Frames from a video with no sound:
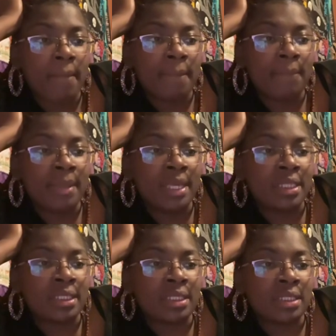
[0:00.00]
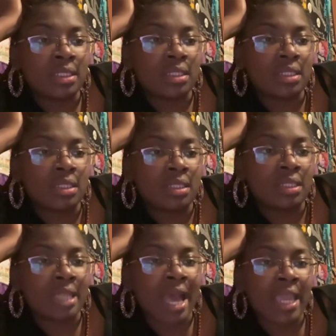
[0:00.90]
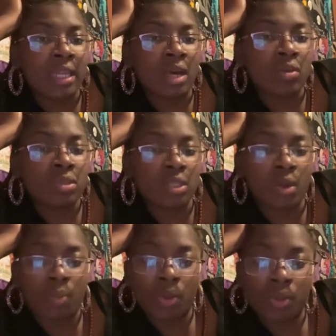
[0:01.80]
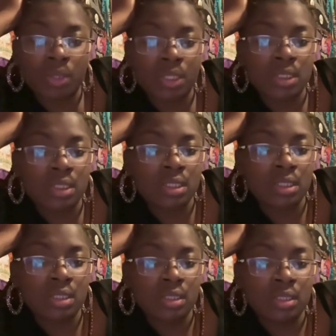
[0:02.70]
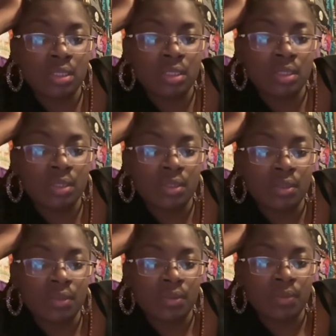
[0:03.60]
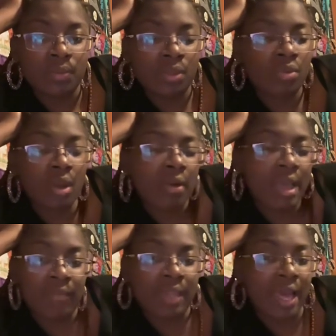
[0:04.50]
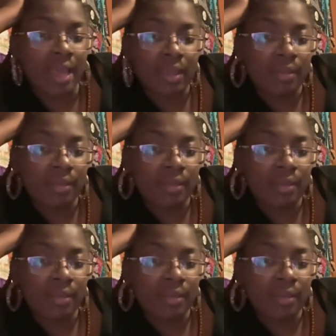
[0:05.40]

misdiagnose your wilderness. You don't have lack.